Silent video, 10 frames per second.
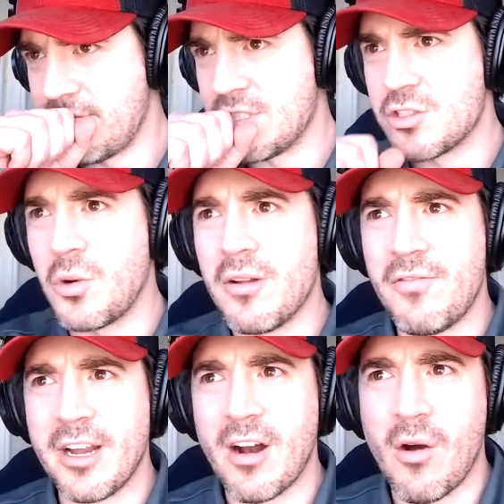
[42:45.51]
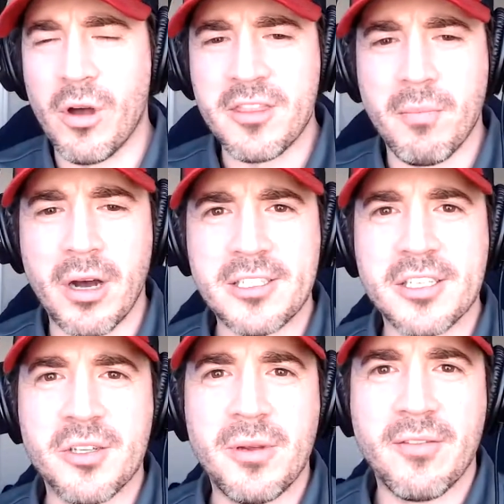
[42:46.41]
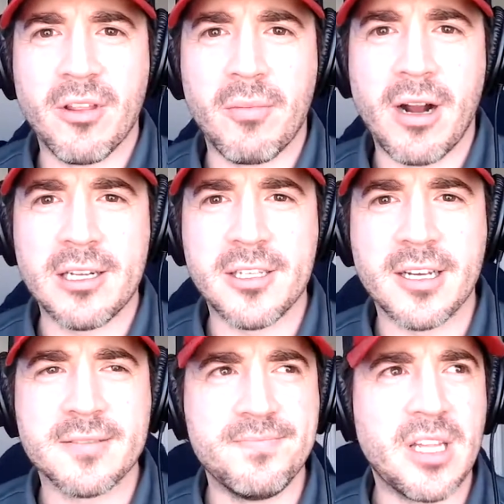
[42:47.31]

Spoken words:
sort of figure out what the budget should be for the project.